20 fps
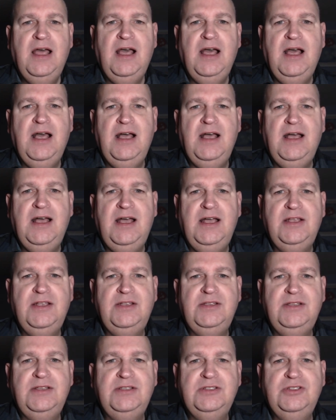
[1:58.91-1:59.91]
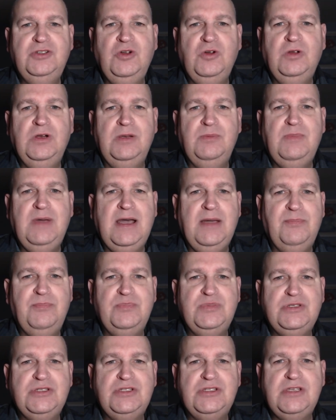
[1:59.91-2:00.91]
and Google
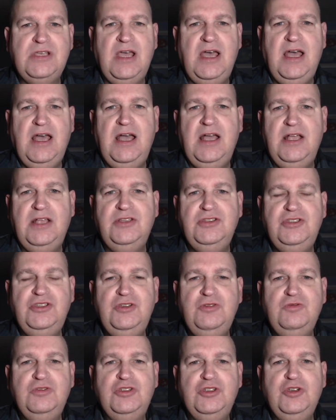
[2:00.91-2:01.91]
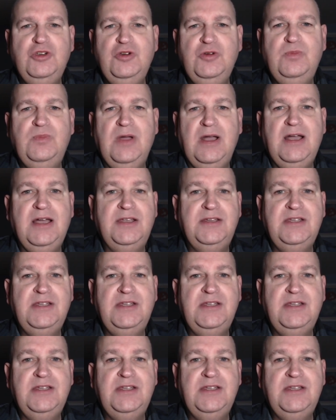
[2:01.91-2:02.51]
Maps and YouTube and